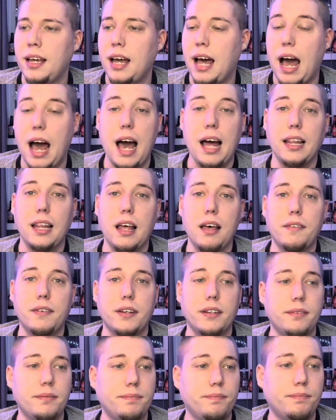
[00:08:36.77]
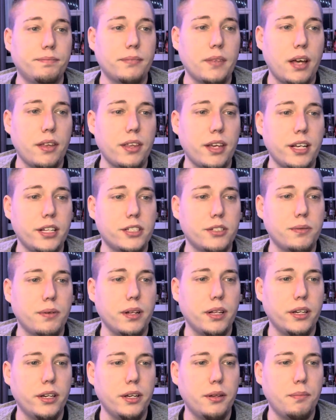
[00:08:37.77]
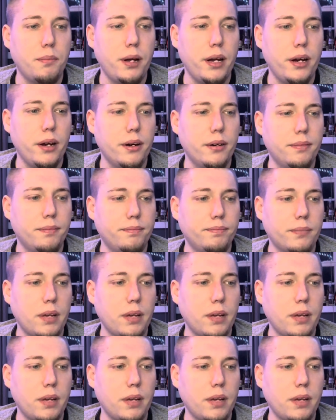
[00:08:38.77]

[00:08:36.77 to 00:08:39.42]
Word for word: I love it. I think it's a really good beer.